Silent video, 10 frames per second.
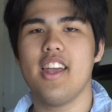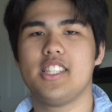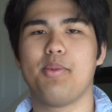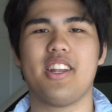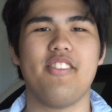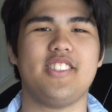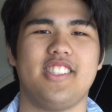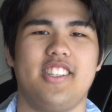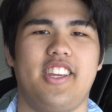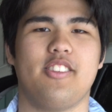It's
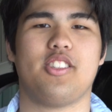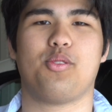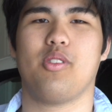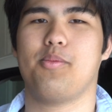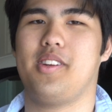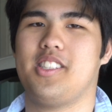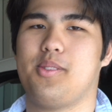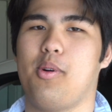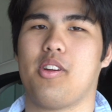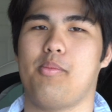magnificent to hear such words being
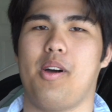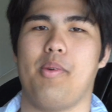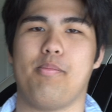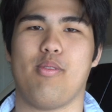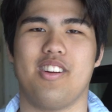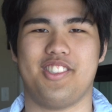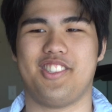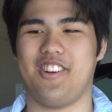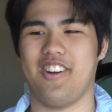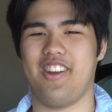spoken about my precious
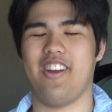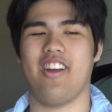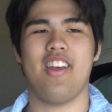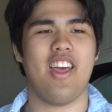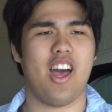car here.